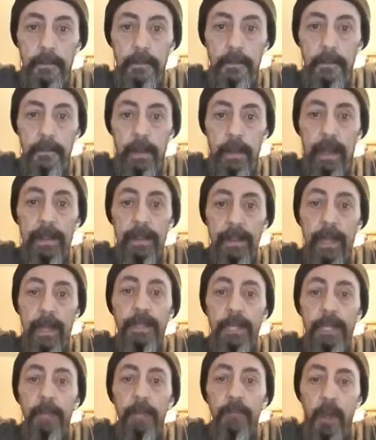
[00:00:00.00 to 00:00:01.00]
And let
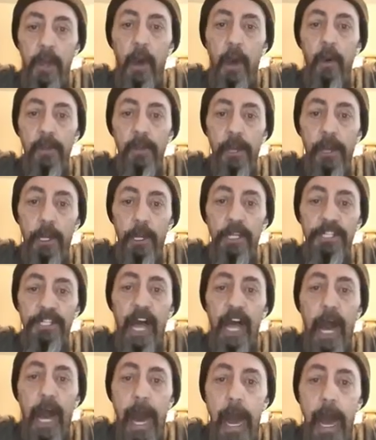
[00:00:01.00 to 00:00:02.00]
them know there is a
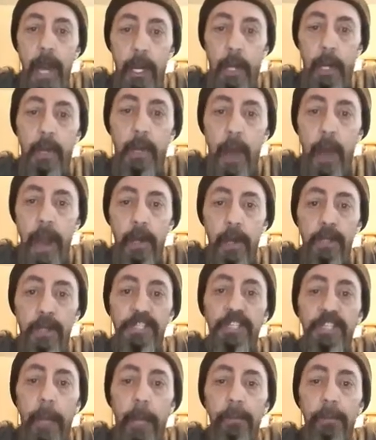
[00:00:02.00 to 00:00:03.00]
higher, greater,
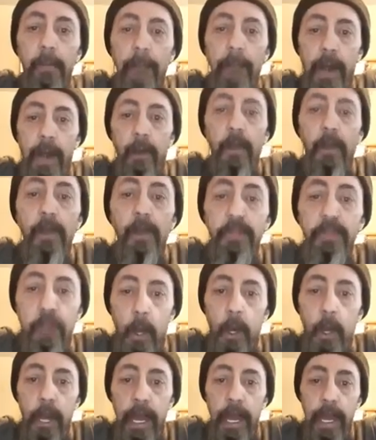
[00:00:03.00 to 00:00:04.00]
supplemental
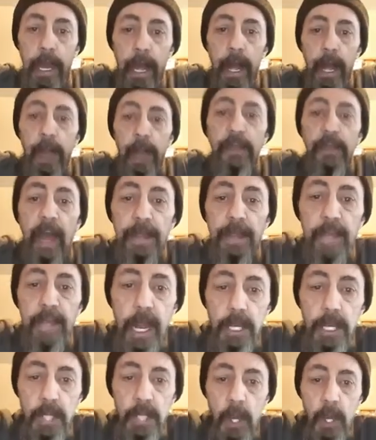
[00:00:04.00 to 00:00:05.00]
authority that they
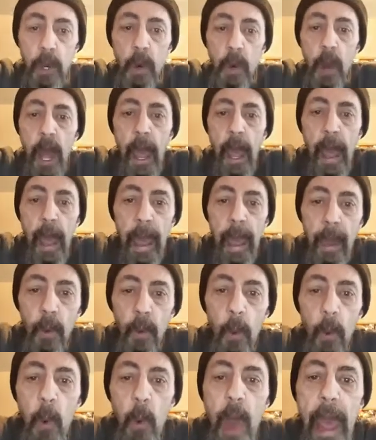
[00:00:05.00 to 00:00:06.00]
do
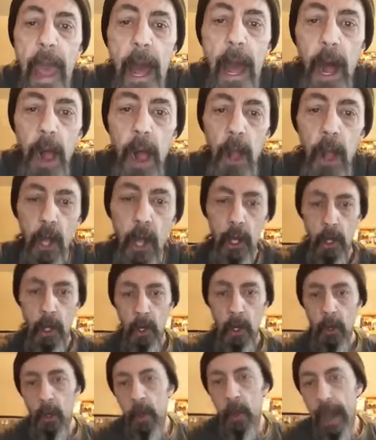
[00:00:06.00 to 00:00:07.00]
and will
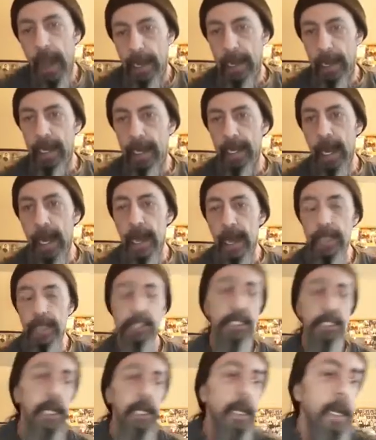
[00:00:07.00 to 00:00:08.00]

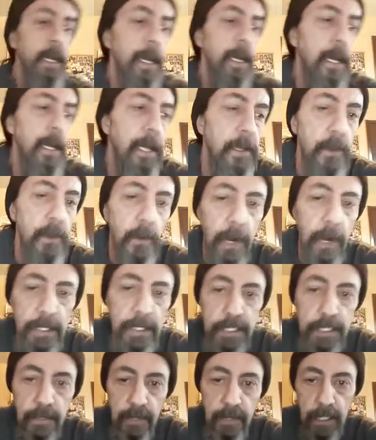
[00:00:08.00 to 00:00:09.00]
recognize in the
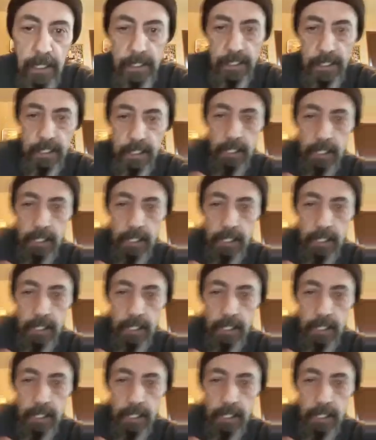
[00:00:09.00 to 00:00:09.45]
rest of this.